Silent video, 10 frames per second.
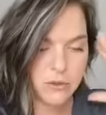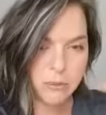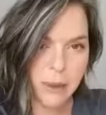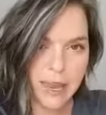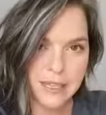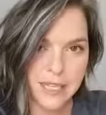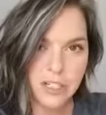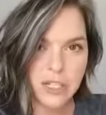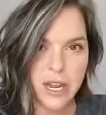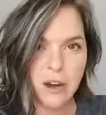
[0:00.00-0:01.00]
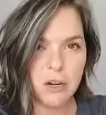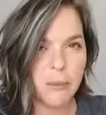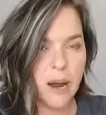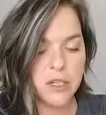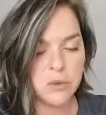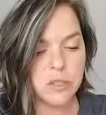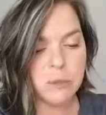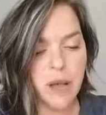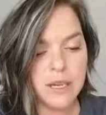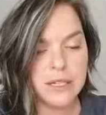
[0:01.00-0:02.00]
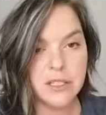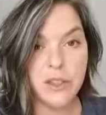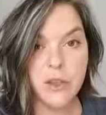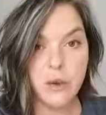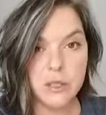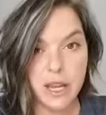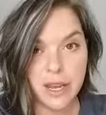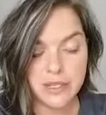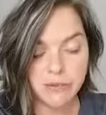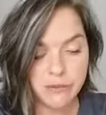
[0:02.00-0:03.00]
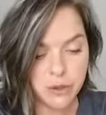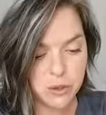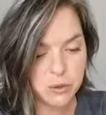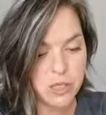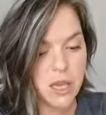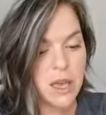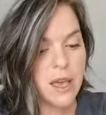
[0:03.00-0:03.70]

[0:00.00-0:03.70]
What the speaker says: pay attention to how your body's responding to those kinds of foods.